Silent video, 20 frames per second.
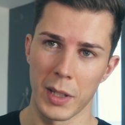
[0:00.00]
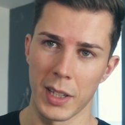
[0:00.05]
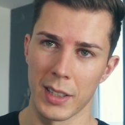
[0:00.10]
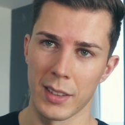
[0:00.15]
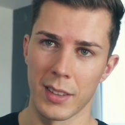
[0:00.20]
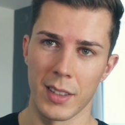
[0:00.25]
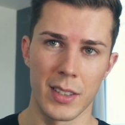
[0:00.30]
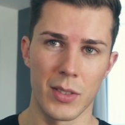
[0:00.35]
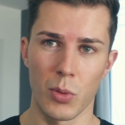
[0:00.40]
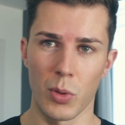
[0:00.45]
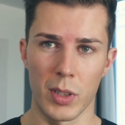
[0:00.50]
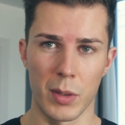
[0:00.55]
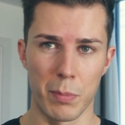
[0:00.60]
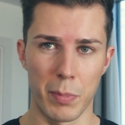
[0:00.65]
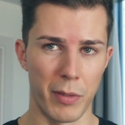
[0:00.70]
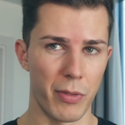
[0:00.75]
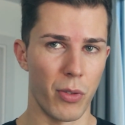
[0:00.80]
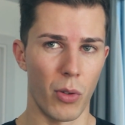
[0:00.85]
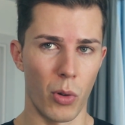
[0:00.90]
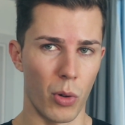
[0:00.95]
me, and this was
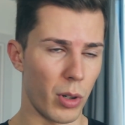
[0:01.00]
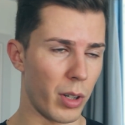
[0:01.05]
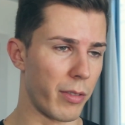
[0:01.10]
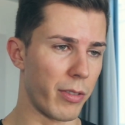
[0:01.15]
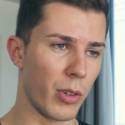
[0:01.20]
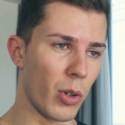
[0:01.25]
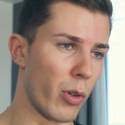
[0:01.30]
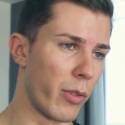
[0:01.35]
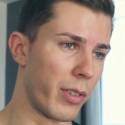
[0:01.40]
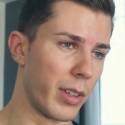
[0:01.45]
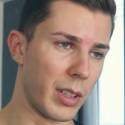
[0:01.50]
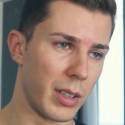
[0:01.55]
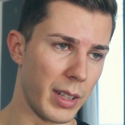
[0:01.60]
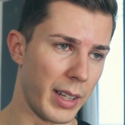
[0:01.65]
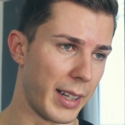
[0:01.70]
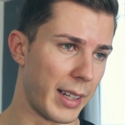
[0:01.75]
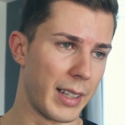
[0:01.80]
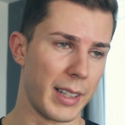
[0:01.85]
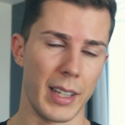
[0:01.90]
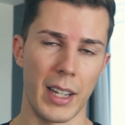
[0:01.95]
before of COVID,
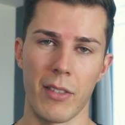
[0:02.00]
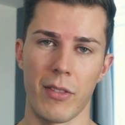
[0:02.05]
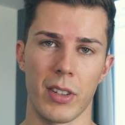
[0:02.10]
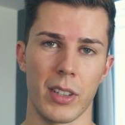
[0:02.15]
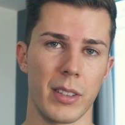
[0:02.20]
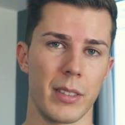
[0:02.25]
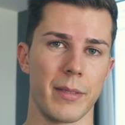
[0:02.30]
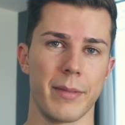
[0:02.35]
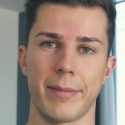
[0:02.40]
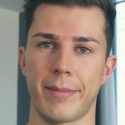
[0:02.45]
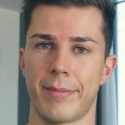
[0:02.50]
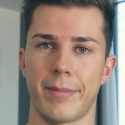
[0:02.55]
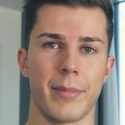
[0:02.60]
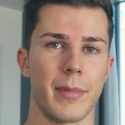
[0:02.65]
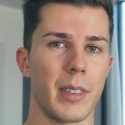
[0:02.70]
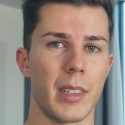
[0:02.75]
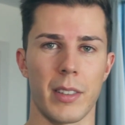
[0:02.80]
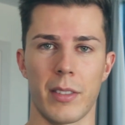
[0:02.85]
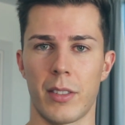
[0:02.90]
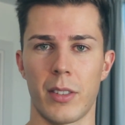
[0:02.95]
like even
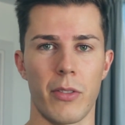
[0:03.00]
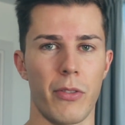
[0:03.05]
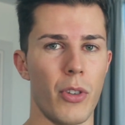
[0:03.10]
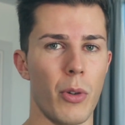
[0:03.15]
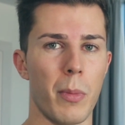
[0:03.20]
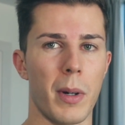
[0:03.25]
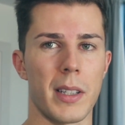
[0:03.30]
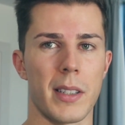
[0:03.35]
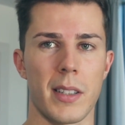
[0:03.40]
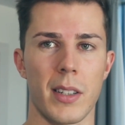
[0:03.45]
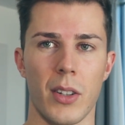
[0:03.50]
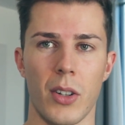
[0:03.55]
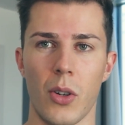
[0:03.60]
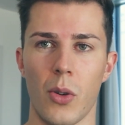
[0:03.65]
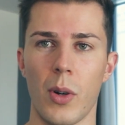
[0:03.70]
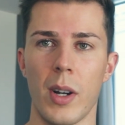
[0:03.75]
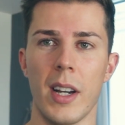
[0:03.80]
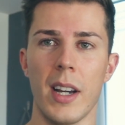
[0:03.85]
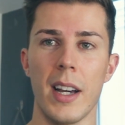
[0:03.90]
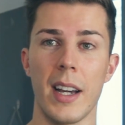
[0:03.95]
a few months
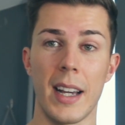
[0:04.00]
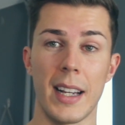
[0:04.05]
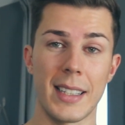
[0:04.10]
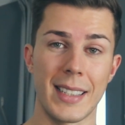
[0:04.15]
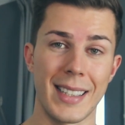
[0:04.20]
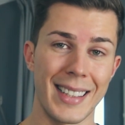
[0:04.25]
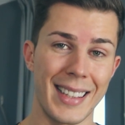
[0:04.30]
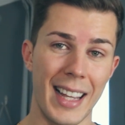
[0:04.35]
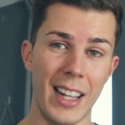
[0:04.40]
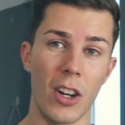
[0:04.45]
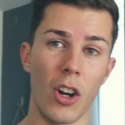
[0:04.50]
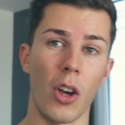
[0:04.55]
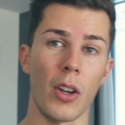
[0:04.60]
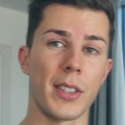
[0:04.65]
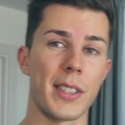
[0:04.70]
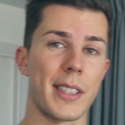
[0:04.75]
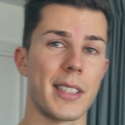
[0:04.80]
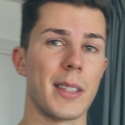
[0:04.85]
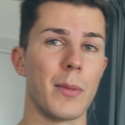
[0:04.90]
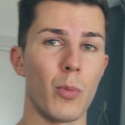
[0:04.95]
ago, is that I
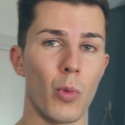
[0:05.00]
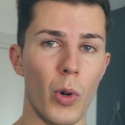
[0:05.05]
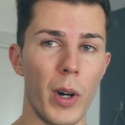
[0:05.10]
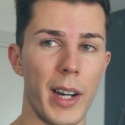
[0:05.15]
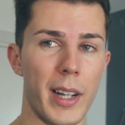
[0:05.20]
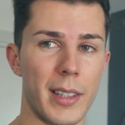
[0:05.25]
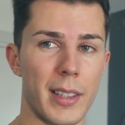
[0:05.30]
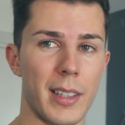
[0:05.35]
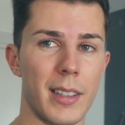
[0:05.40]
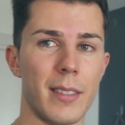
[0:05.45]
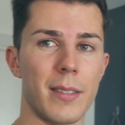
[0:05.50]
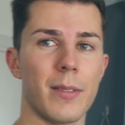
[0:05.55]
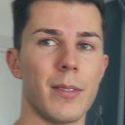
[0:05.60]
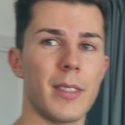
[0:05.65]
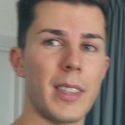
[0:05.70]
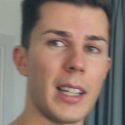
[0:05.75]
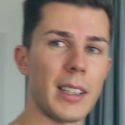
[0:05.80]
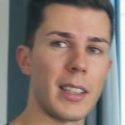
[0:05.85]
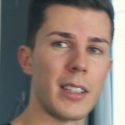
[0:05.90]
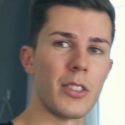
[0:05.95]
lost some weight. And
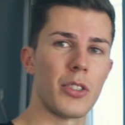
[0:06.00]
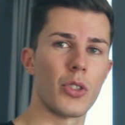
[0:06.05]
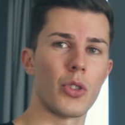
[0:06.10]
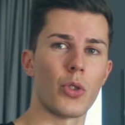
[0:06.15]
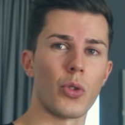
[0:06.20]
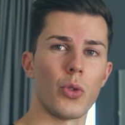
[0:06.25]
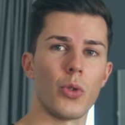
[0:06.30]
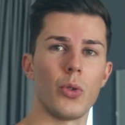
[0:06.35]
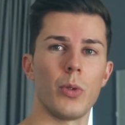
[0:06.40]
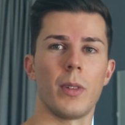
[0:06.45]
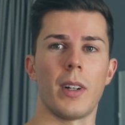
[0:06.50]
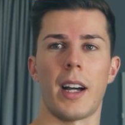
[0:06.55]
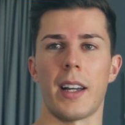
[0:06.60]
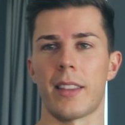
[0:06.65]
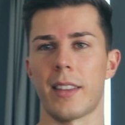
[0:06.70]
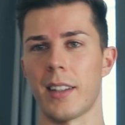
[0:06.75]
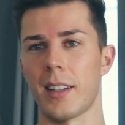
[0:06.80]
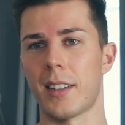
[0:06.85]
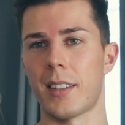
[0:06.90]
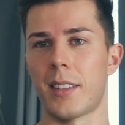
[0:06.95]
that is true. I
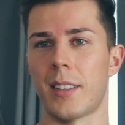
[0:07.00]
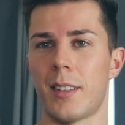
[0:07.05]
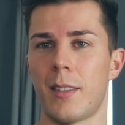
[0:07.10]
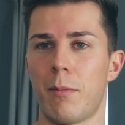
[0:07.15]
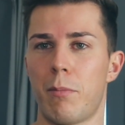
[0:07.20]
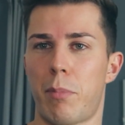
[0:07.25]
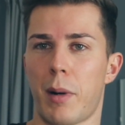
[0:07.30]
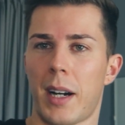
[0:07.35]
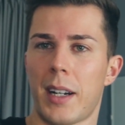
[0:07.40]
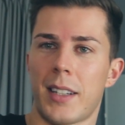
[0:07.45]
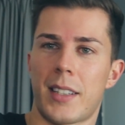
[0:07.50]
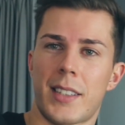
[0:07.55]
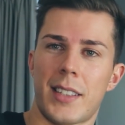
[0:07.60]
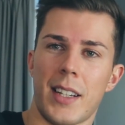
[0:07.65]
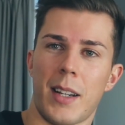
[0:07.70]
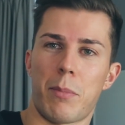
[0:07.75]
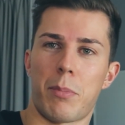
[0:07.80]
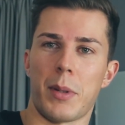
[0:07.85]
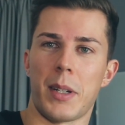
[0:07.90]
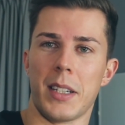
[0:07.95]
think
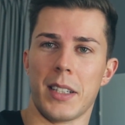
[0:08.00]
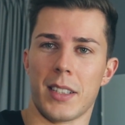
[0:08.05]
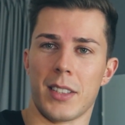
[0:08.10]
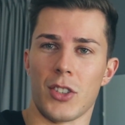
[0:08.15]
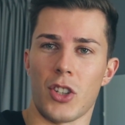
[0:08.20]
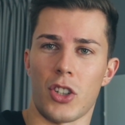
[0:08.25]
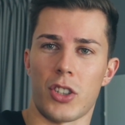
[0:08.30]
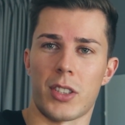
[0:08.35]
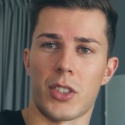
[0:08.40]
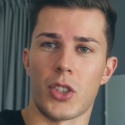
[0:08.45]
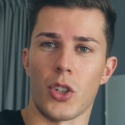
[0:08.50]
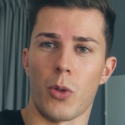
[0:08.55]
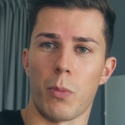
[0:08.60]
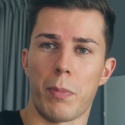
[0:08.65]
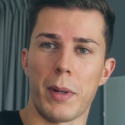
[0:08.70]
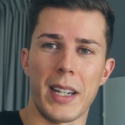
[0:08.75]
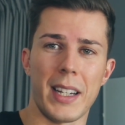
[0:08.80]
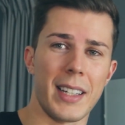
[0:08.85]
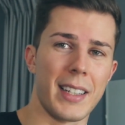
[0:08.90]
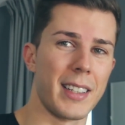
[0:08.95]
bicep is not so
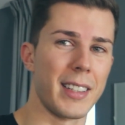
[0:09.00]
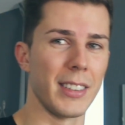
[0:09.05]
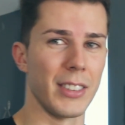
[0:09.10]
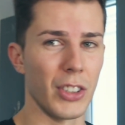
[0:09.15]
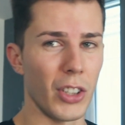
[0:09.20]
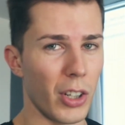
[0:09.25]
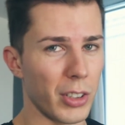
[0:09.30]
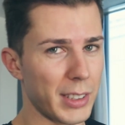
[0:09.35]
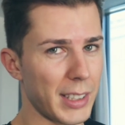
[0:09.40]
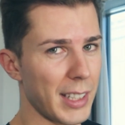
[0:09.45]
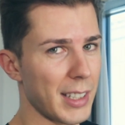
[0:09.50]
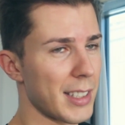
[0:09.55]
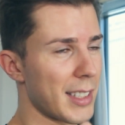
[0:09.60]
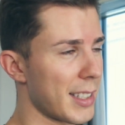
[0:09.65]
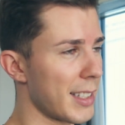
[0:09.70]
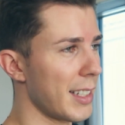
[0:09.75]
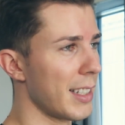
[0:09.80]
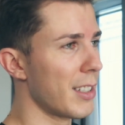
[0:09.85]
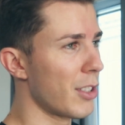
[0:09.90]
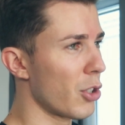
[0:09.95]
big, not
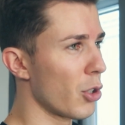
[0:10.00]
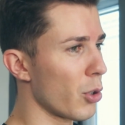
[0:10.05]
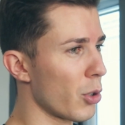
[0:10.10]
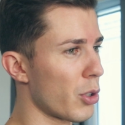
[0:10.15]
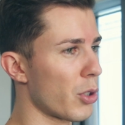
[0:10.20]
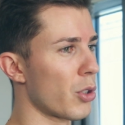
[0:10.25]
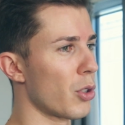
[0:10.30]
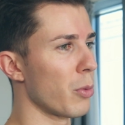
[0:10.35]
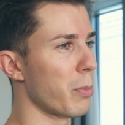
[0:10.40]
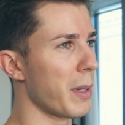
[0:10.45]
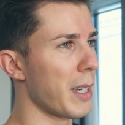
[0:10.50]
as it used to